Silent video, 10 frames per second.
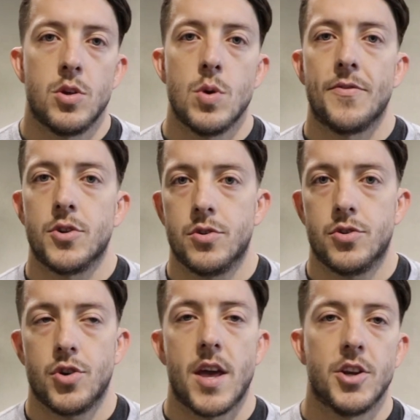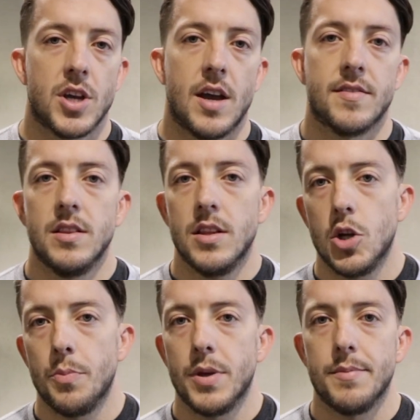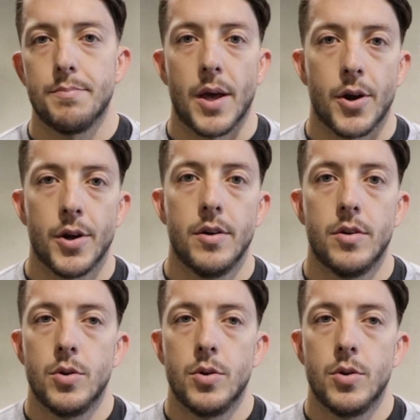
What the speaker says: You have to strategize a little bit better.